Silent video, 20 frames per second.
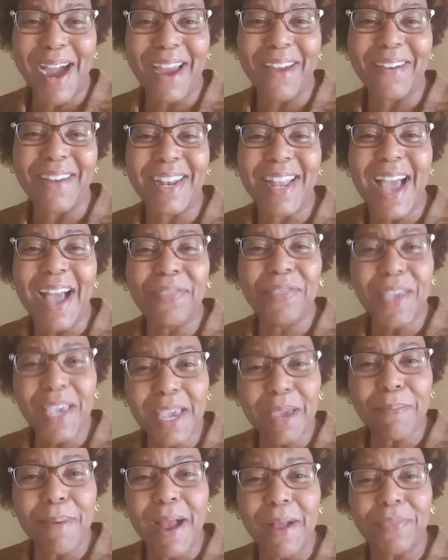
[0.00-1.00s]
Pyron, I
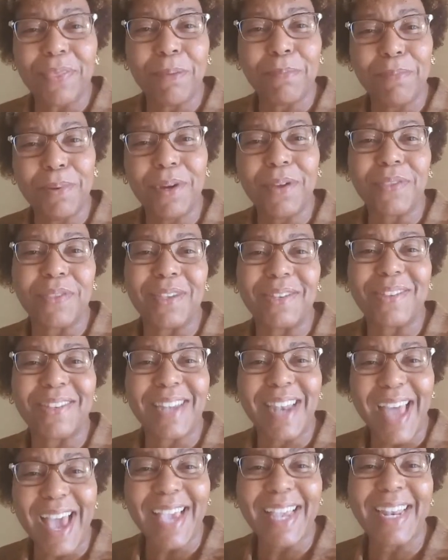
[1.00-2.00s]
think about the book The
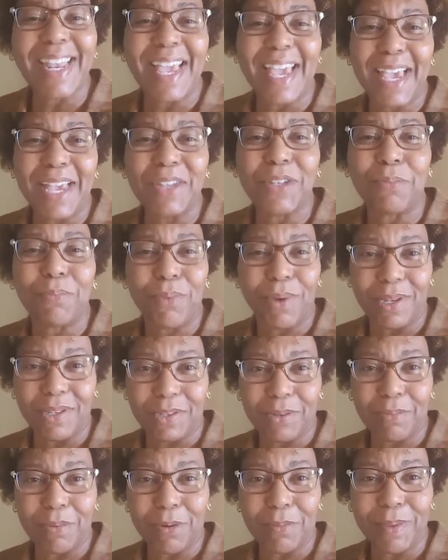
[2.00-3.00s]
Slight Edge
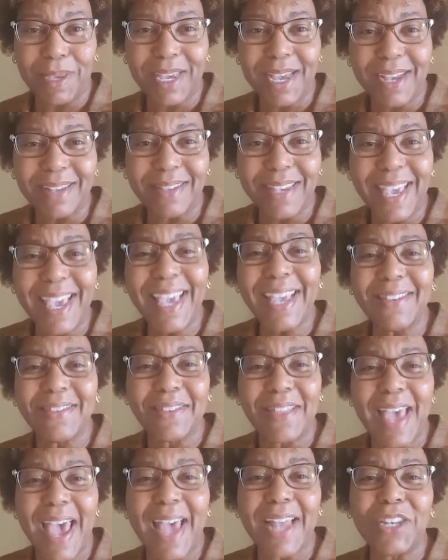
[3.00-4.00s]
Principle because he
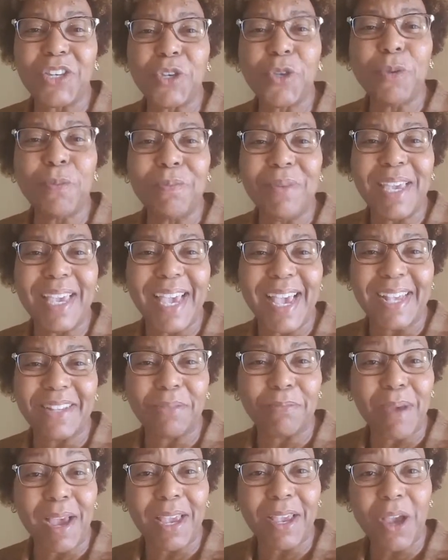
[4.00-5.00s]
is that to me
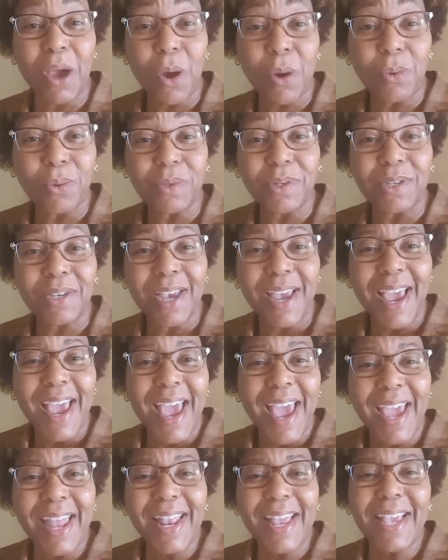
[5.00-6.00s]
as my coach
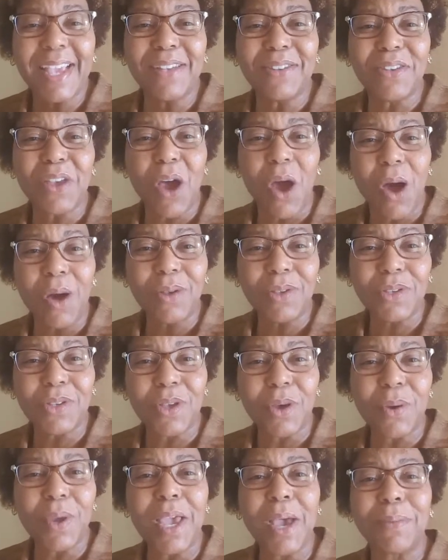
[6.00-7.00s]
and he has
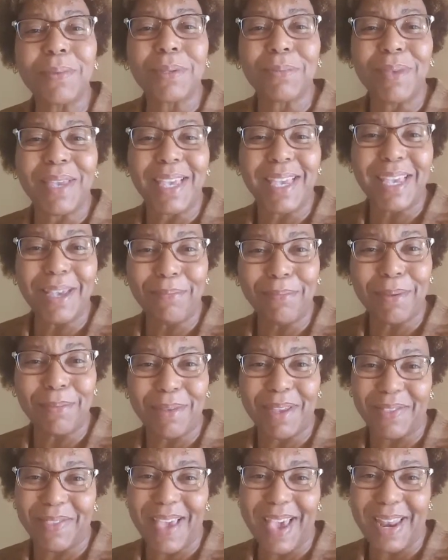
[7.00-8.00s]
also helps me
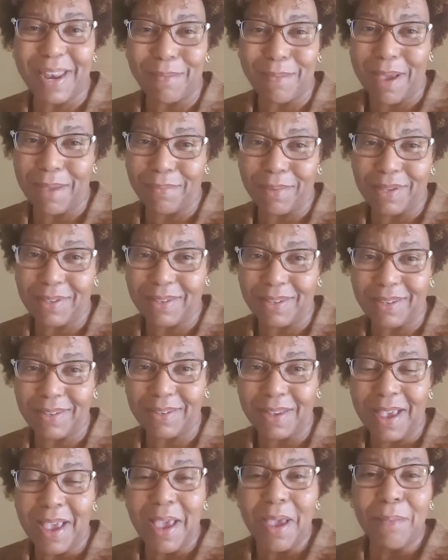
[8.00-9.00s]
implement that in my
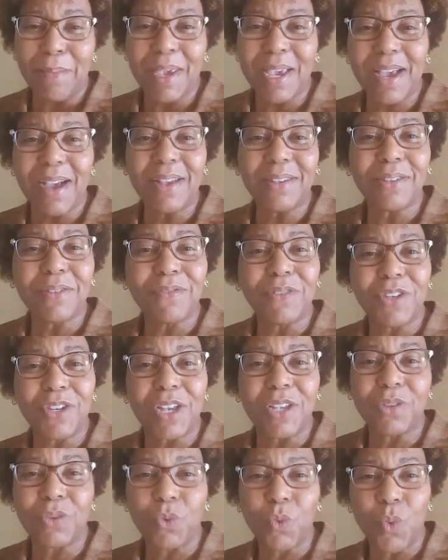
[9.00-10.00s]
business because of
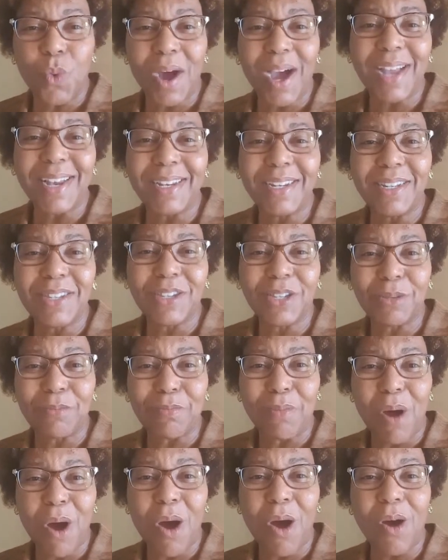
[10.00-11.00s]
just one
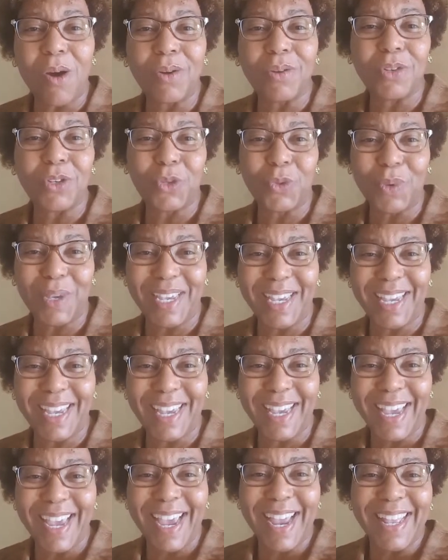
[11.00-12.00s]
small
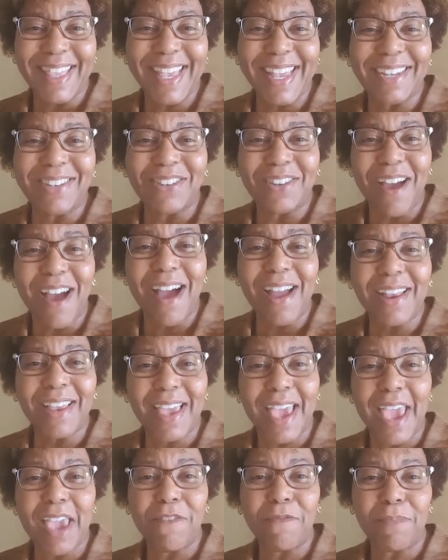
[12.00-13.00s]
tweak that
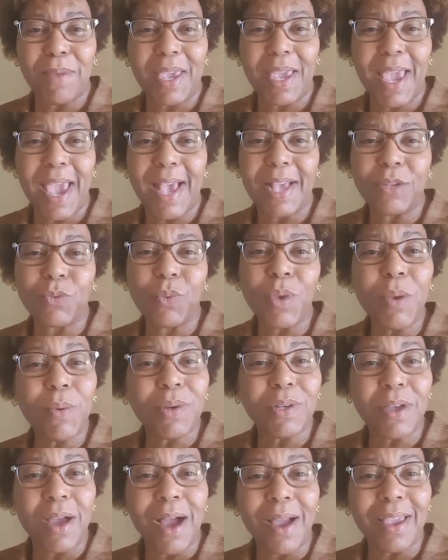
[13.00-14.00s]
John gave me as we
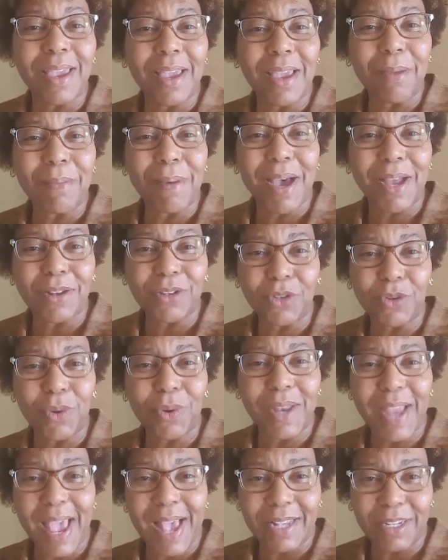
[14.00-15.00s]
were talking about a
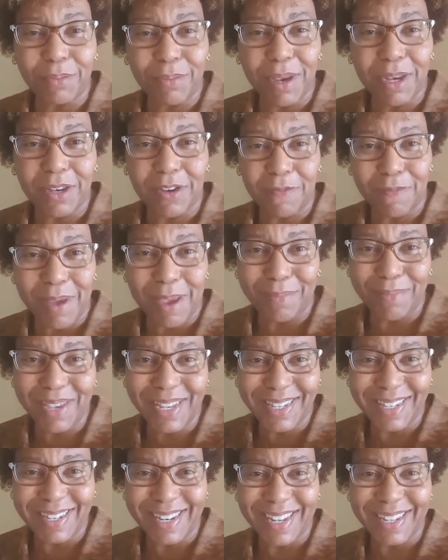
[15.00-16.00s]
certain aspect of my
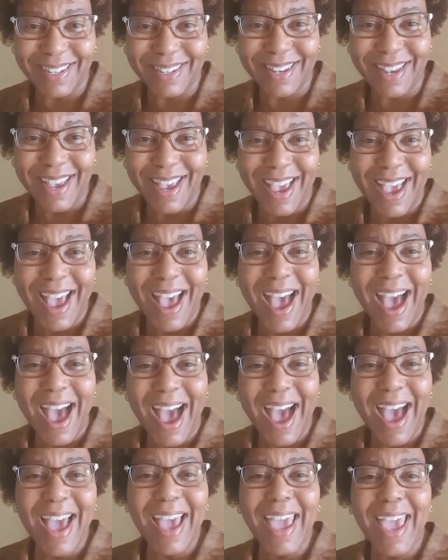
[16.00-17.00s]
business.
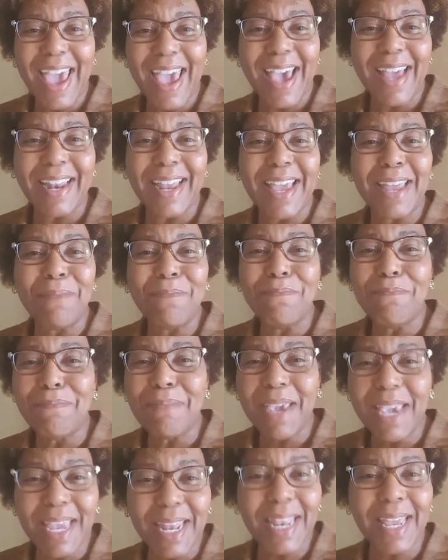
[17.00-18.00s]
I had
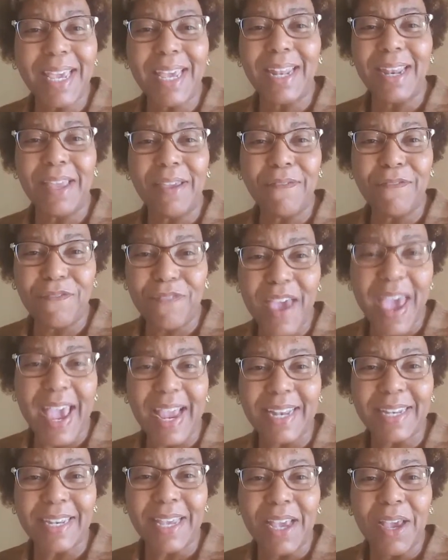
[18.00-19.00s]
immediate
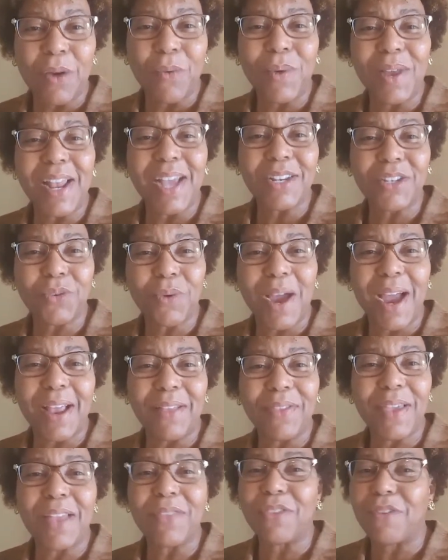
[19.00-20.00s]
effect when I
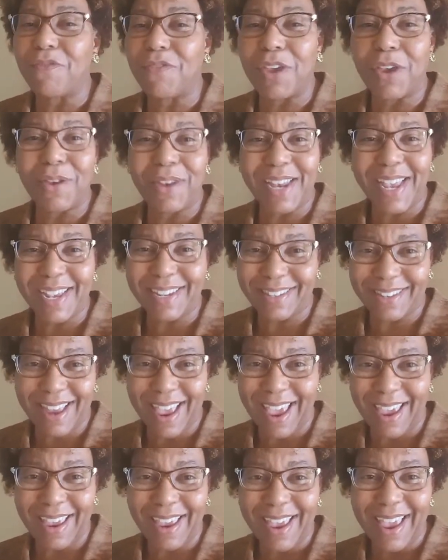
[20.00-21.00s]
tried that the very next
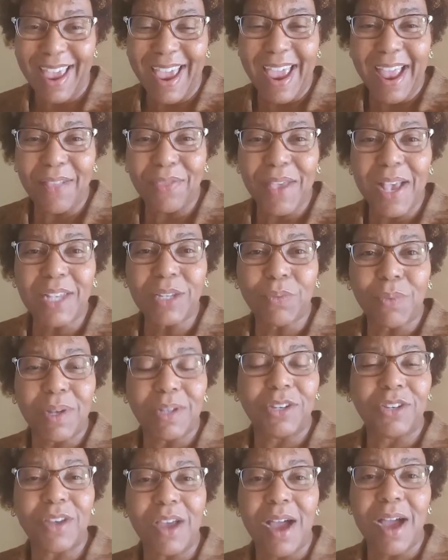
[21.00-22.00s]
day. And that's
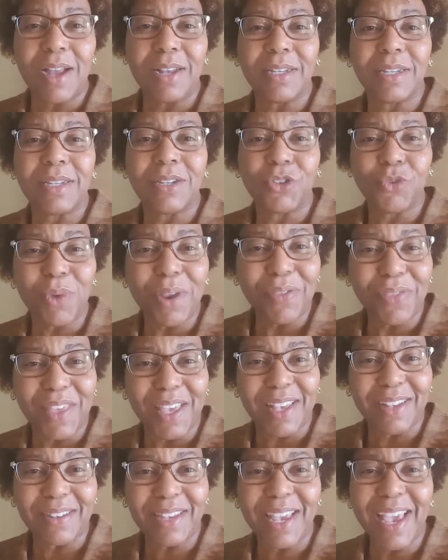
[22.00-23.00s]
what John's
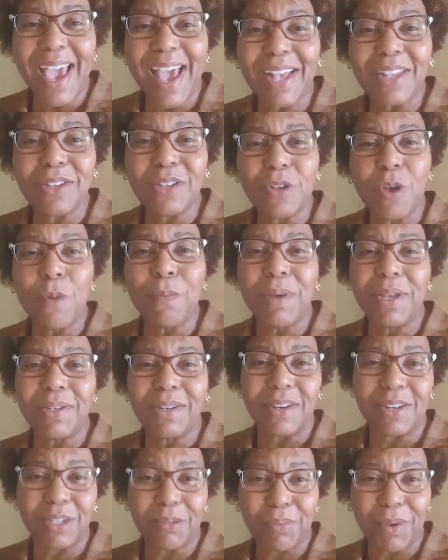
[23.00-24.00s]
strength is. He has so
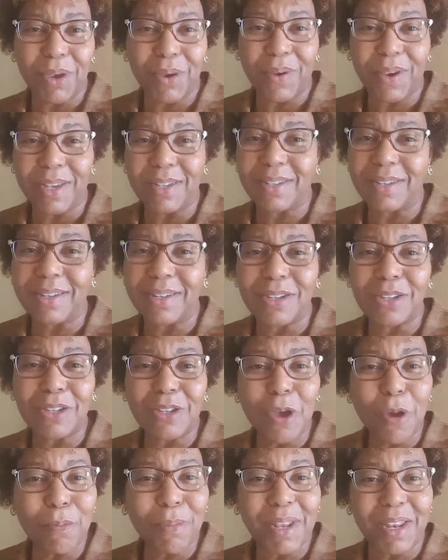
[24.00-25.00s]
much experience in
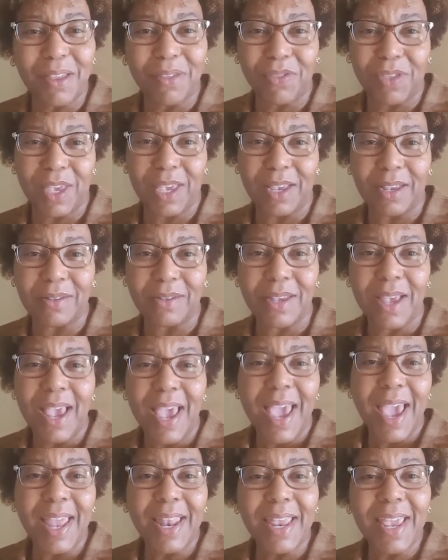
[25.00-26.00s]
so many things,
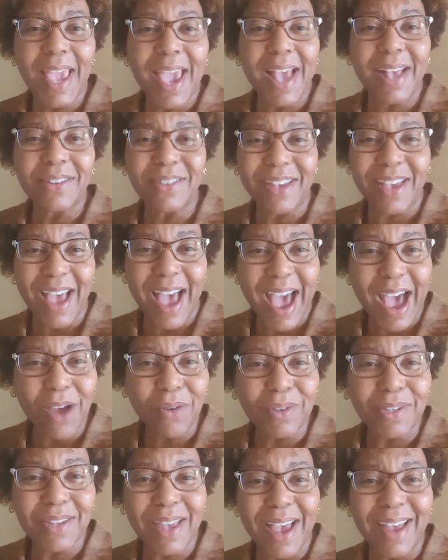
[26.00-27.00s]
and he has an
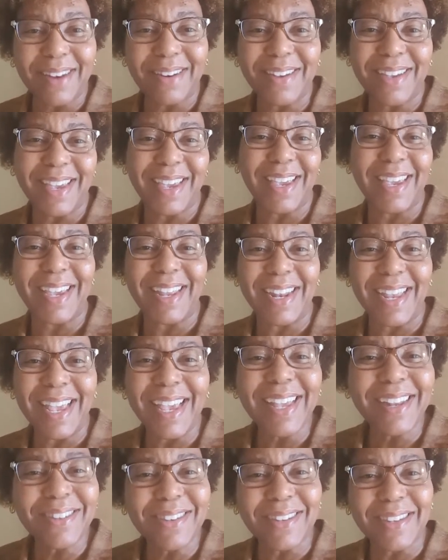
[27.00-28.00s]
outside looking in
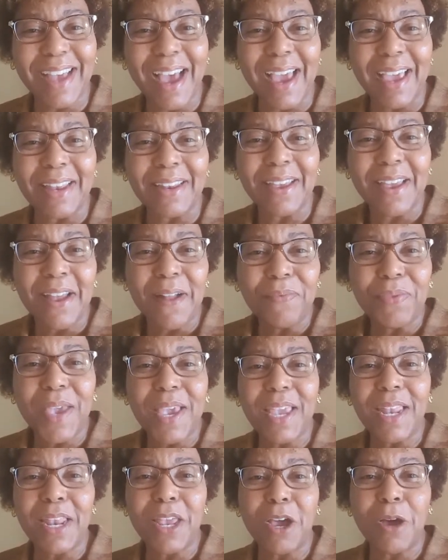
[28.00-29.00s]
insight
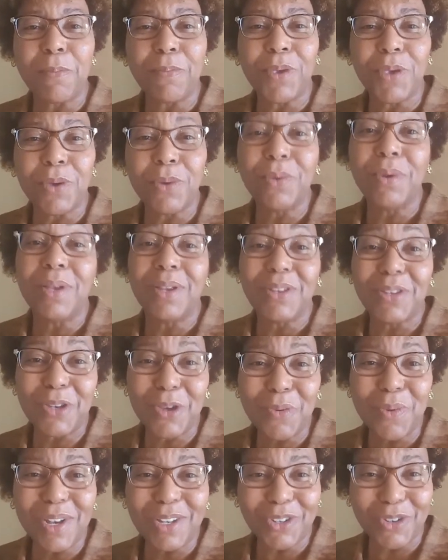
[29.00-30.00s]
that can help you
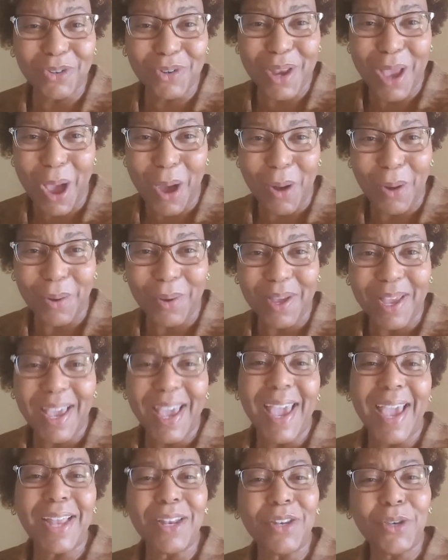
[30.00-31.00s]
do what you know
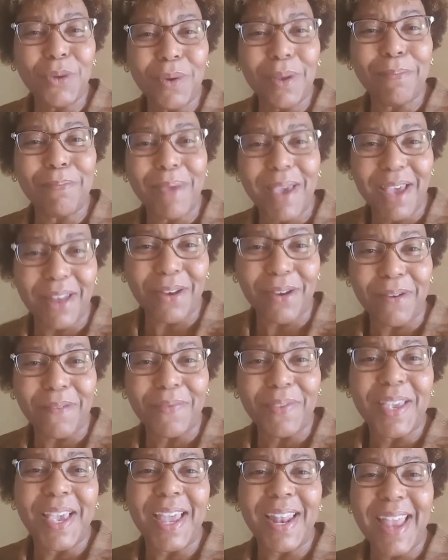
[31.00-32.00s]
and do it better
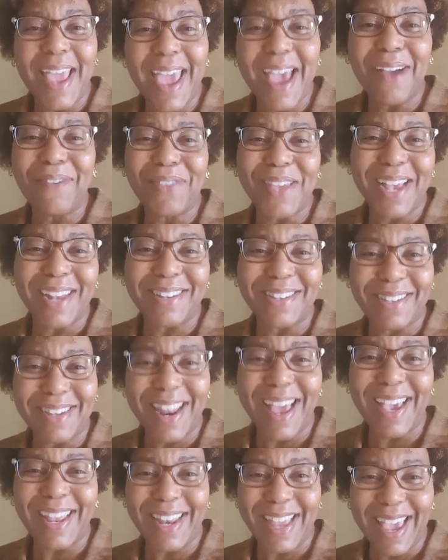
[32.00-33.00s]
and have that
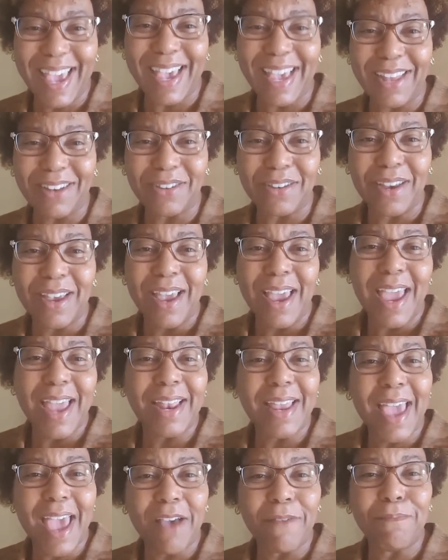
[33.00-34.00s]
slight edge
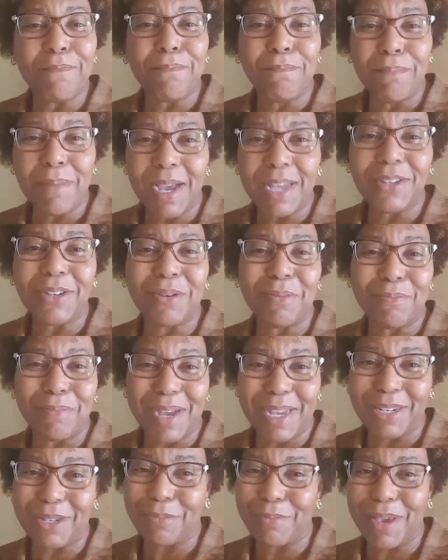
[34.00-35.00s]
and have much,
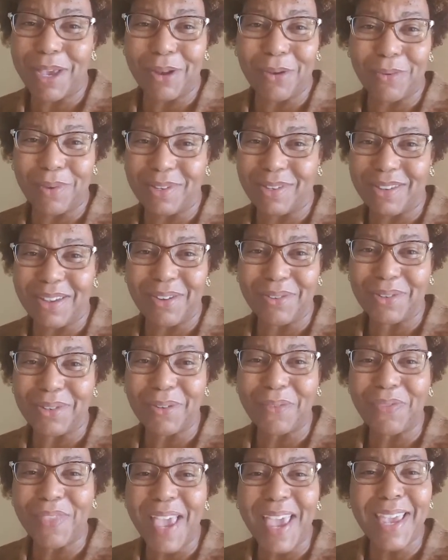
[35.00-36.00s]
much better results.
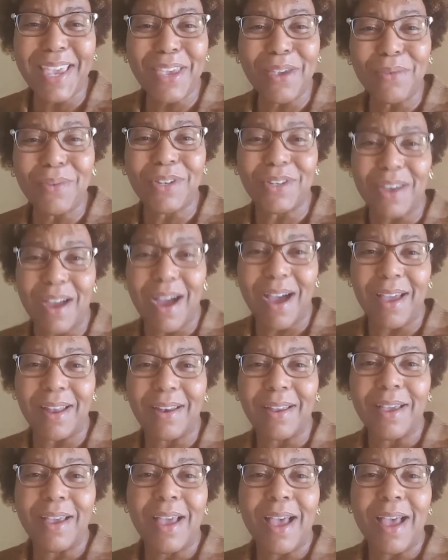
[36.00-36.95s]
So thank you, John.